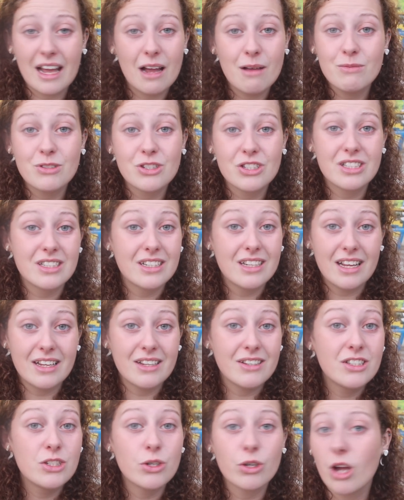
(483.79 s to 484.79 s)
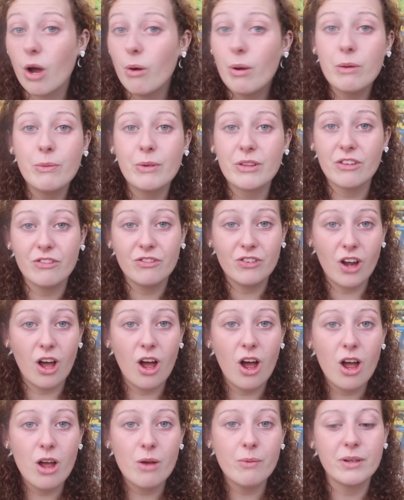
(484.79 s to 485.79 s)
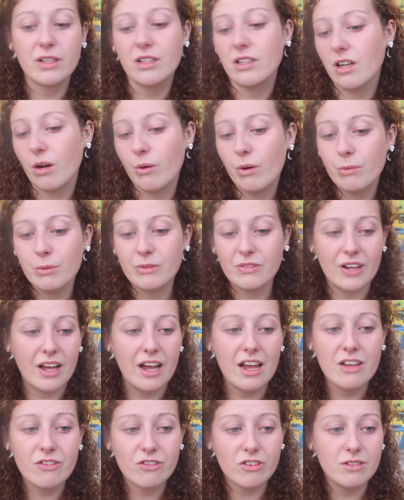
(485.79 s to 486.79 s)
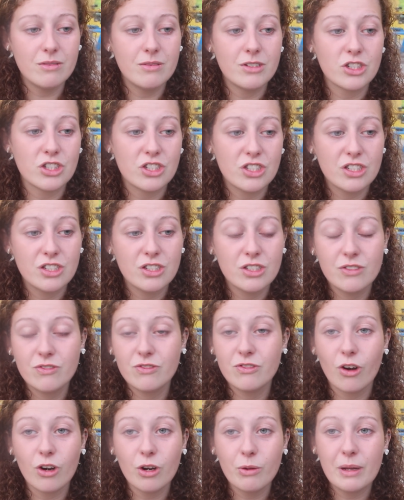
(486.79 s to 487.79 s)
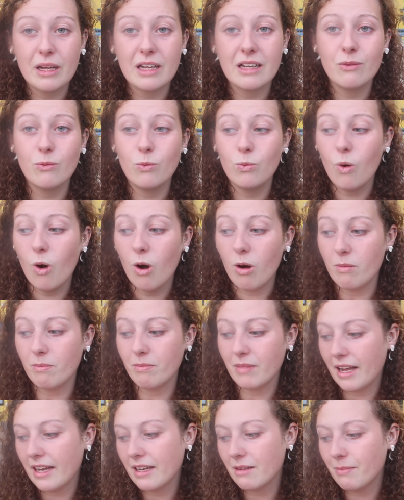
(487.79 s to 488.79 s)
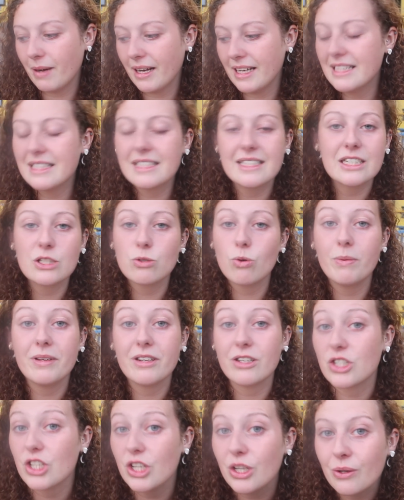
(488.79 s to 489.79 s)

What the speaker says: I'm just going with the flow and going with life and just following what like my instincts want me to do.